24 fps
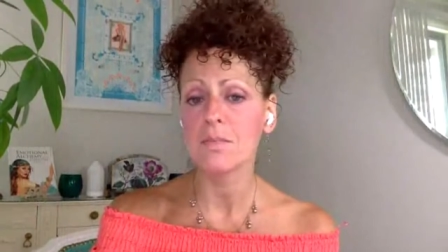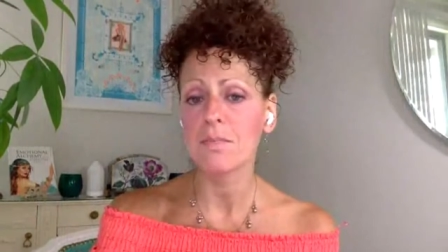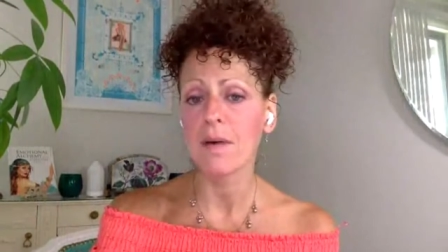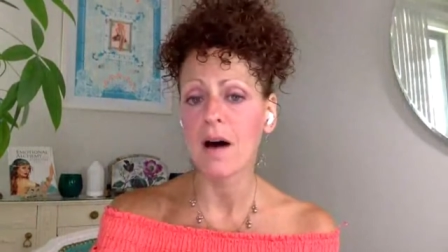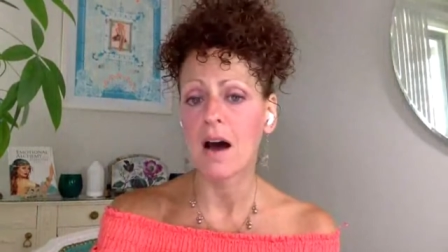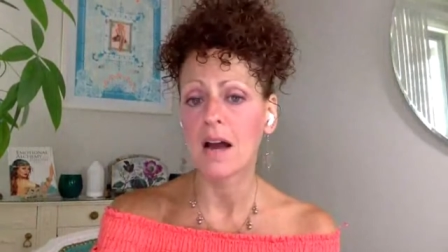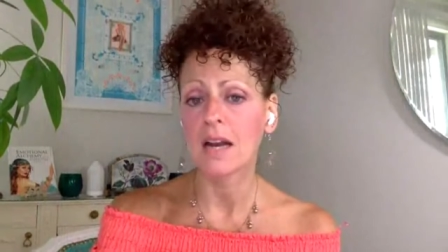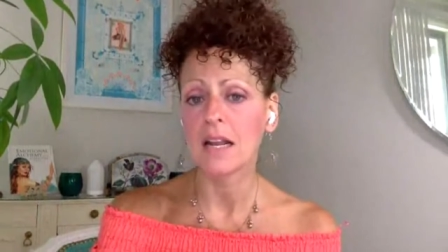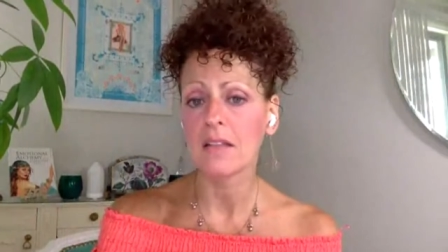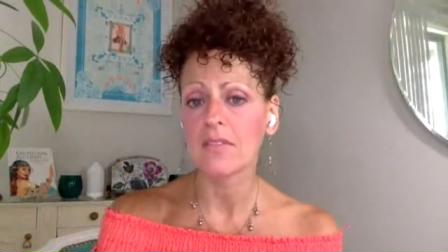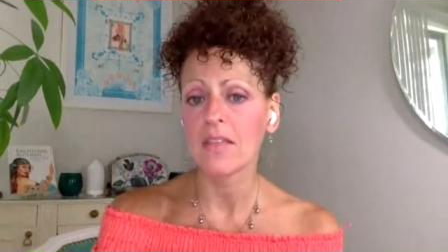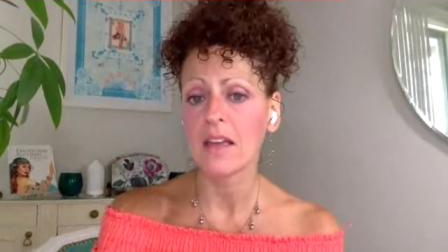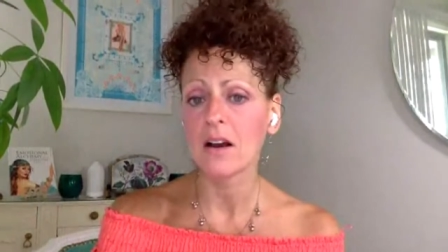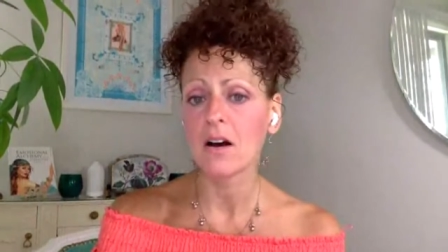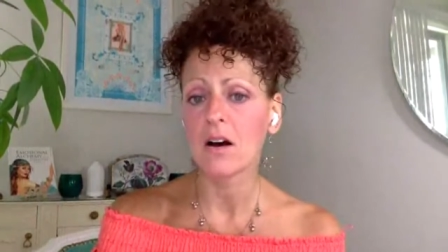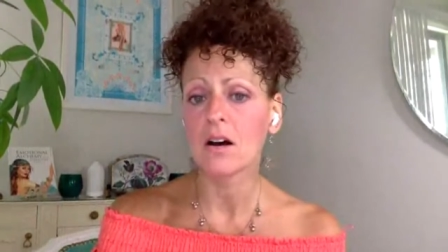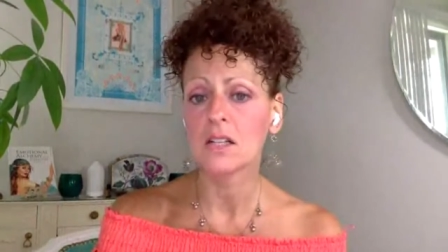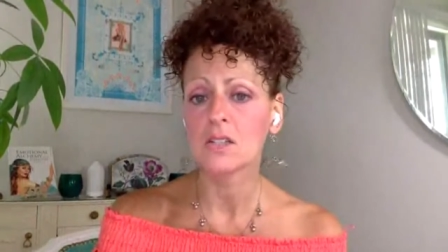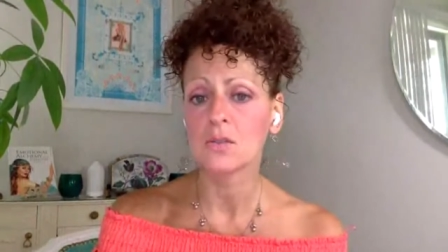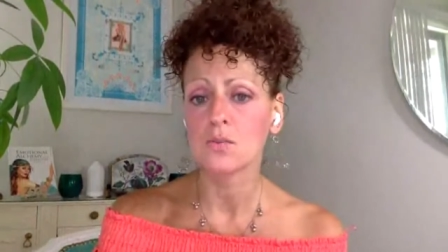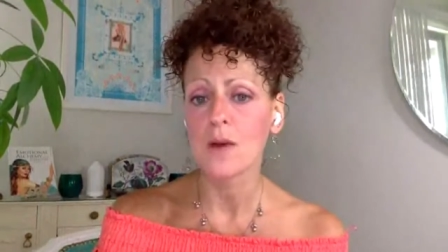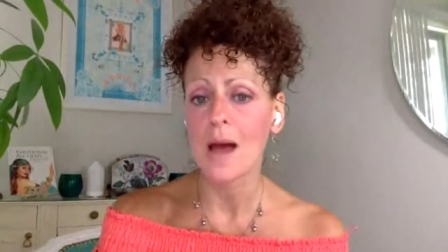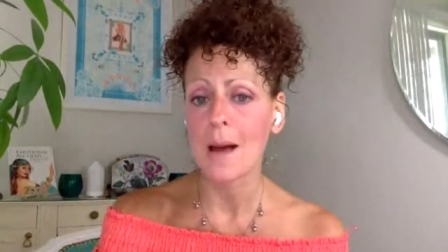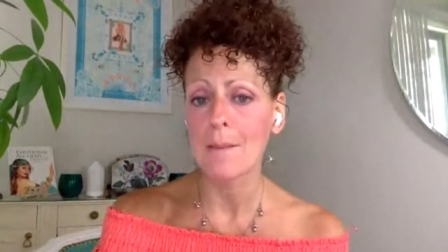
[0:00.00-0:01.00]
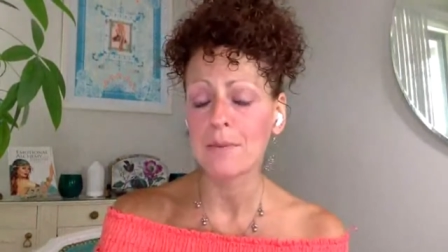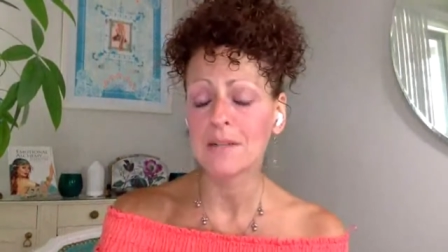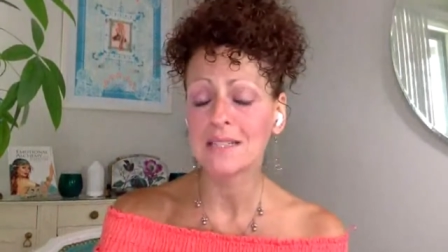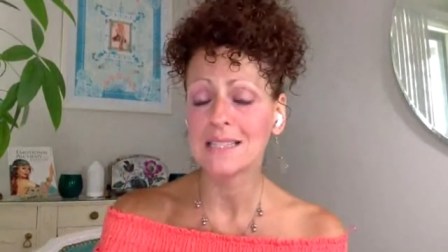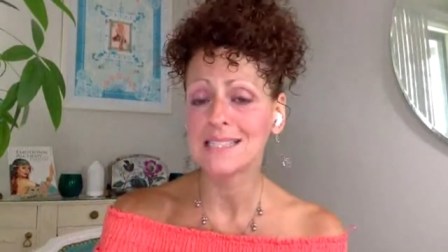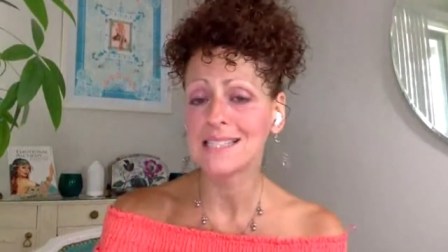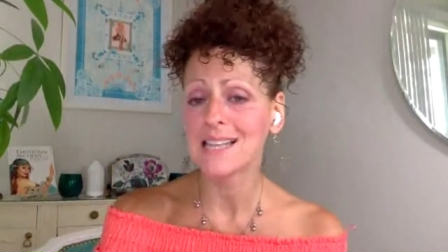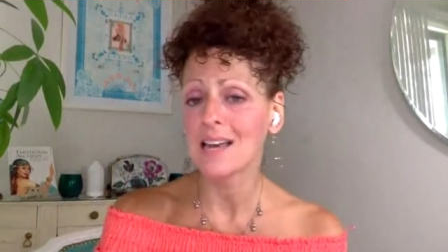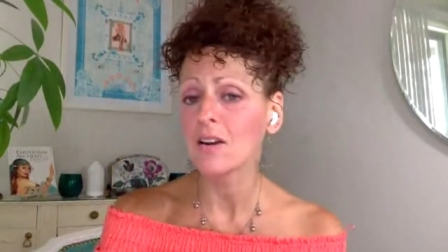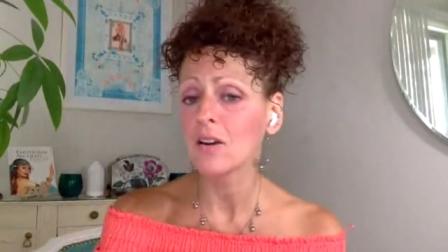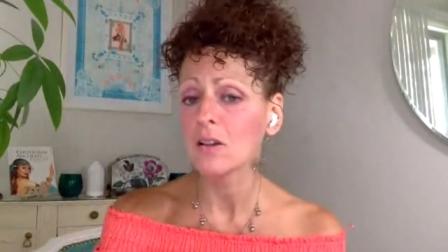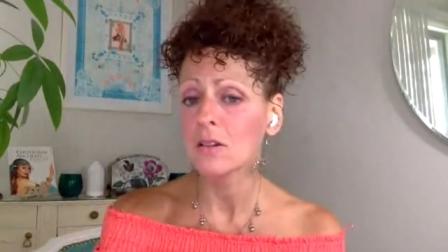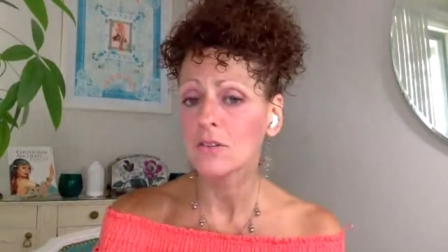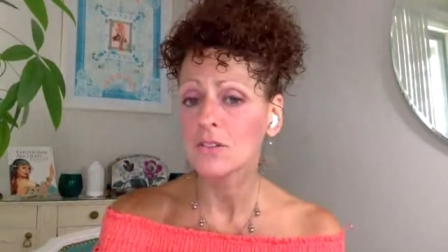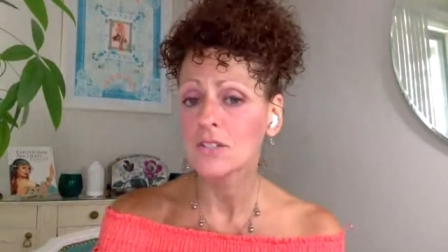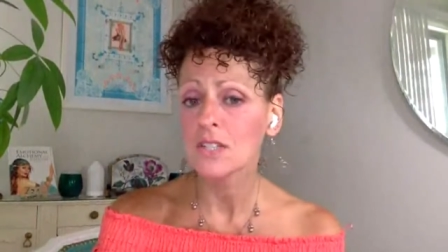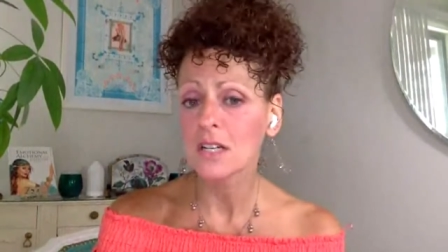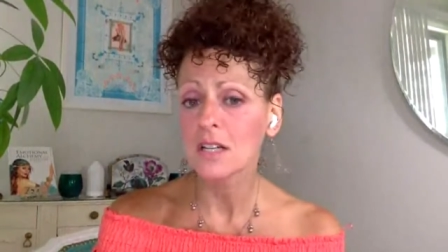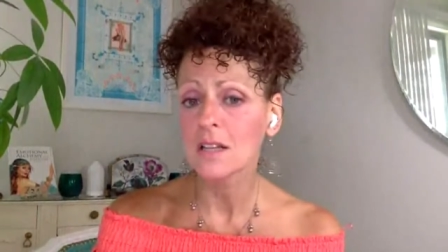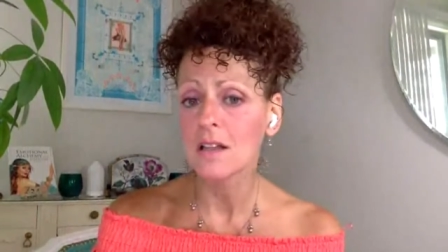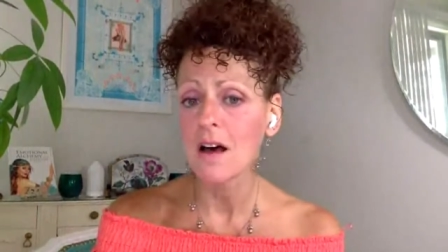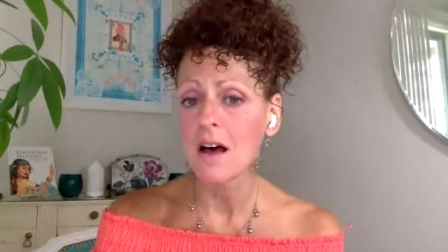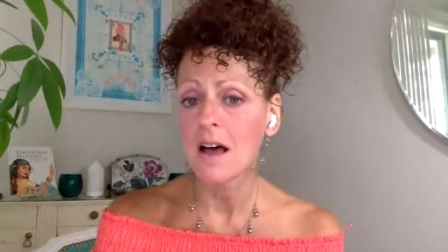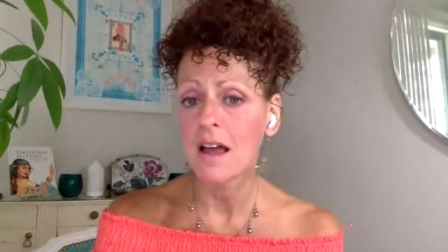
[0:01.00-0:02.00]
the body, they cause rapid cellular
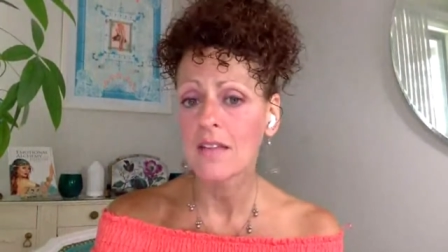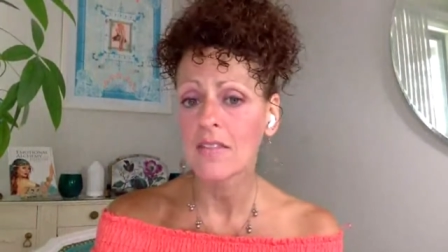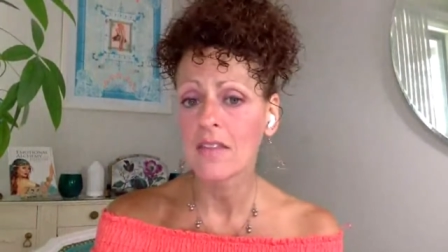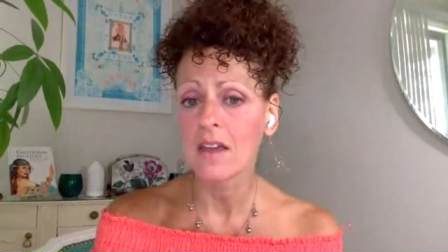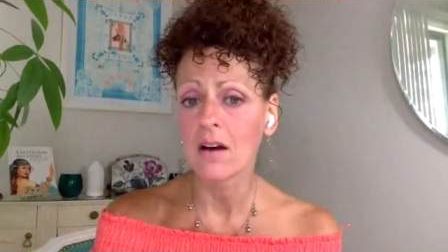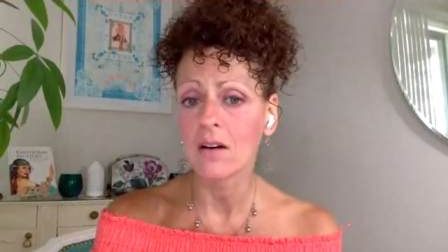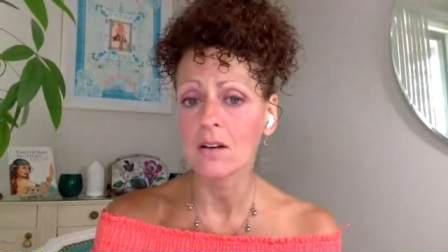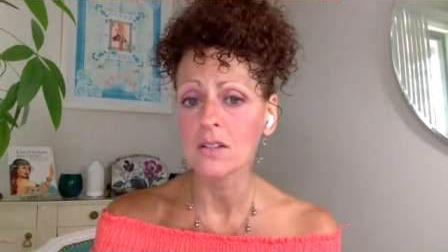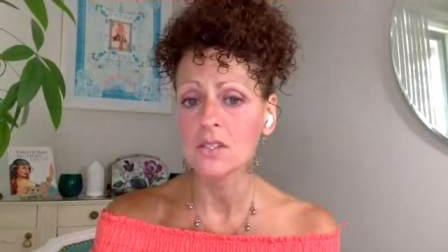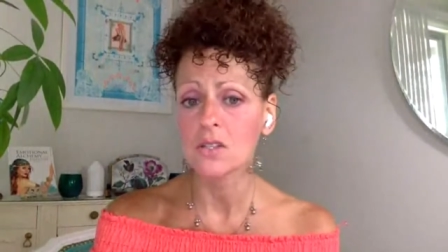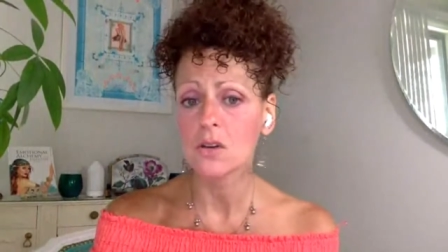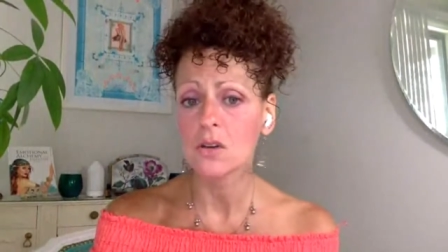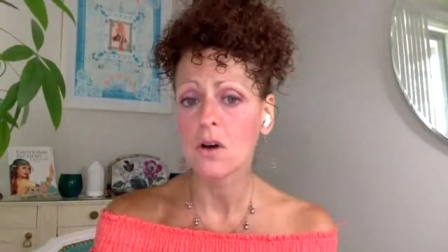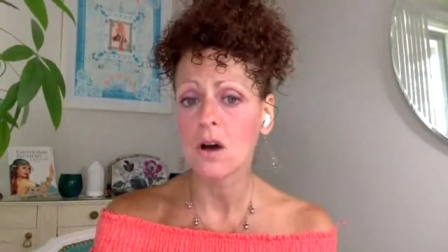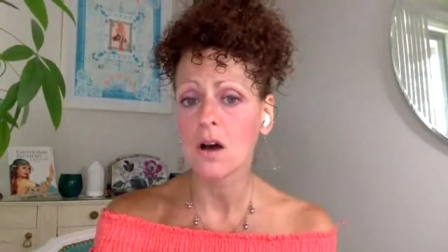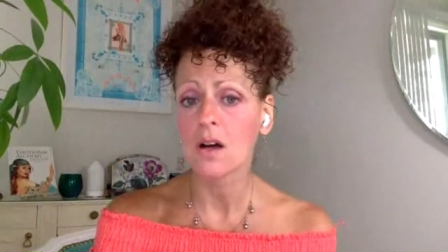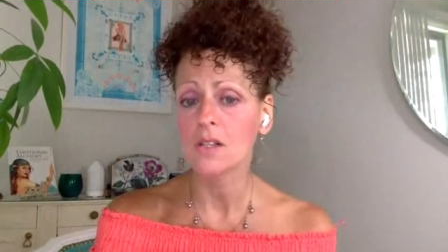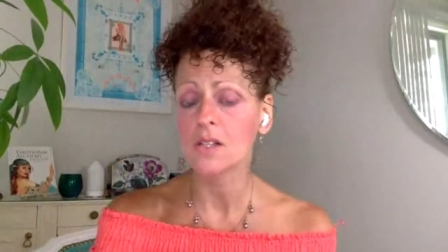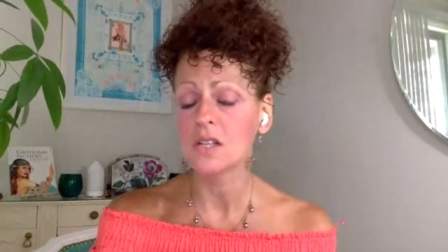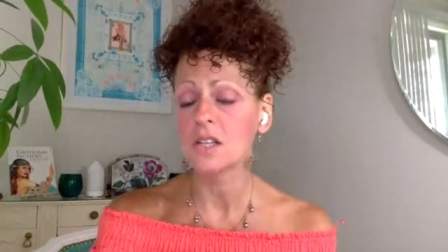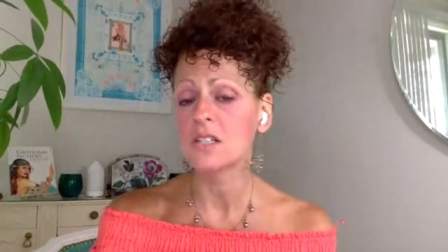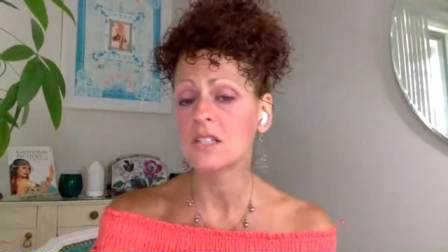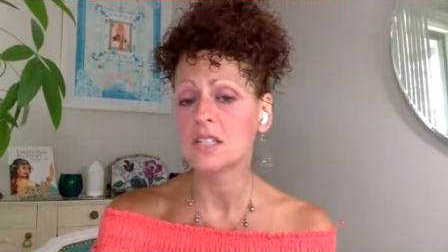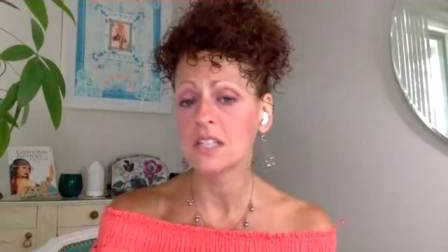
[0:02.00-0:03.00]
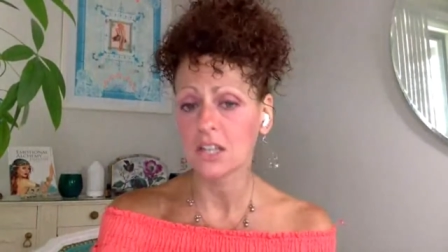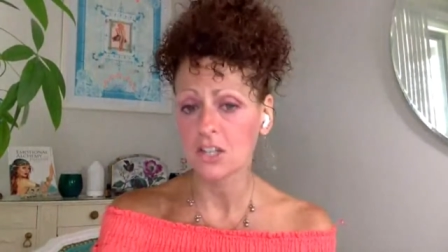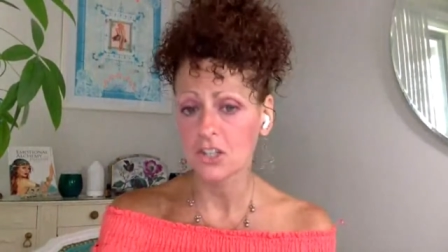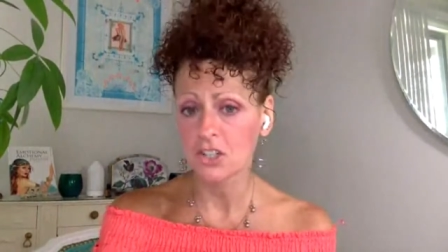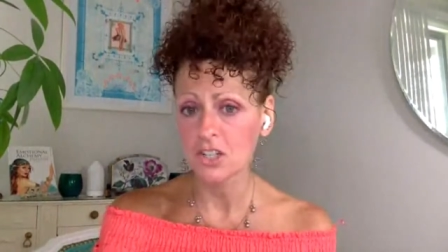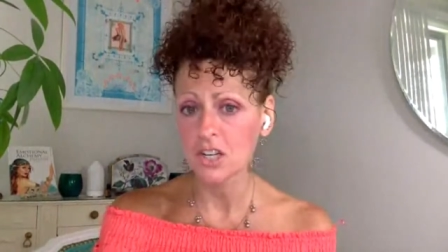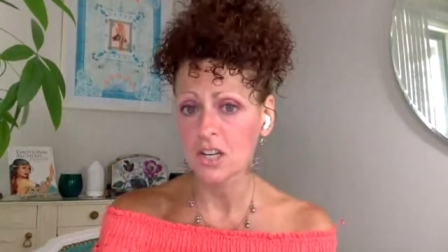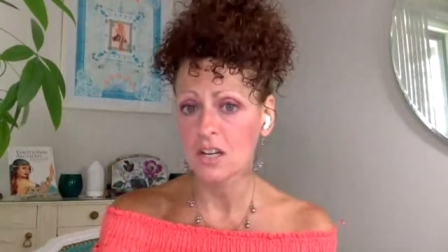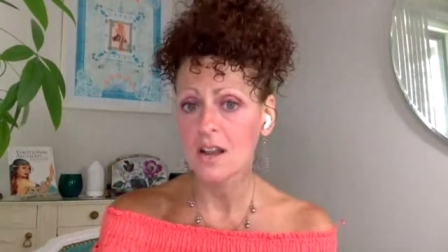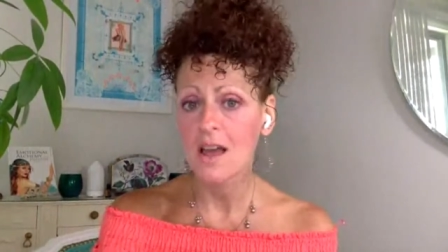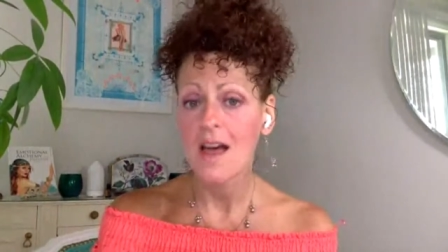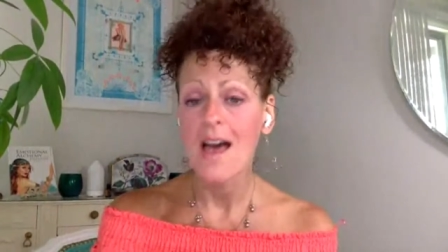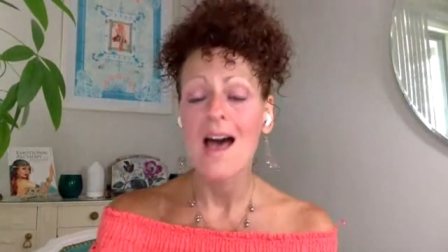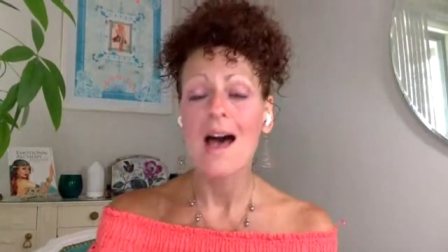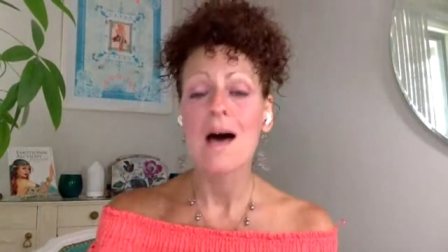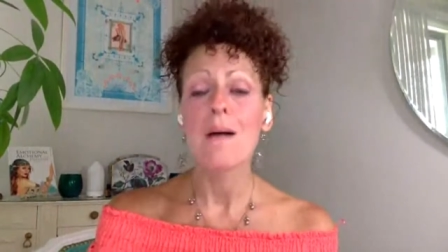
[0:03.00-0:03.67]
decline, they also cause addiction,